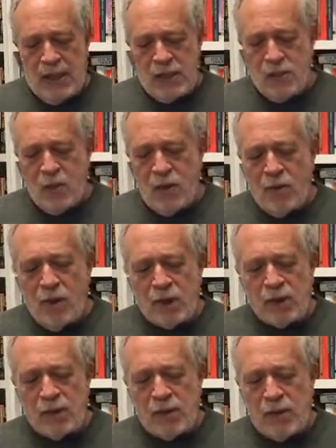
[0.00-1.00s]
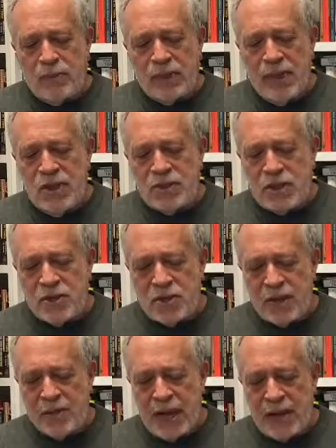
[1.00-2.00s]
Tamora Marshall, please
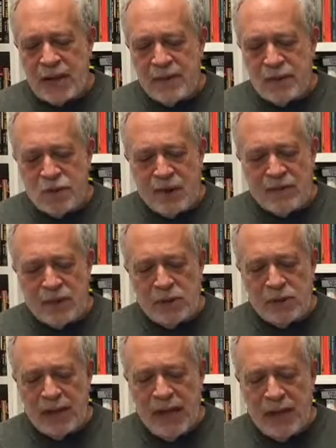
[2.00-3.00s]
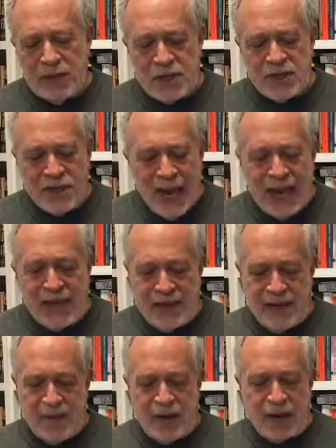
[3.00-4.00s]
consider making this revolution outside the
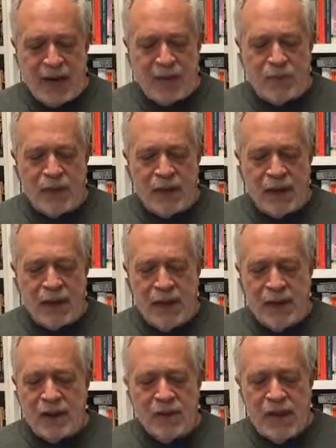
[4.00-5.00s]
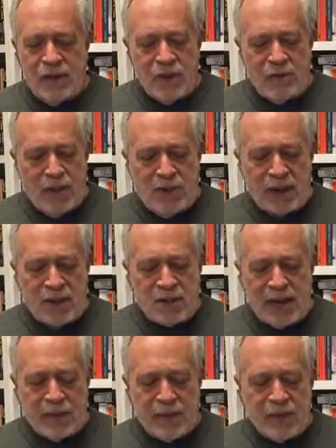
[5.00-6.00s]
Democratic Party. There are many Republicans like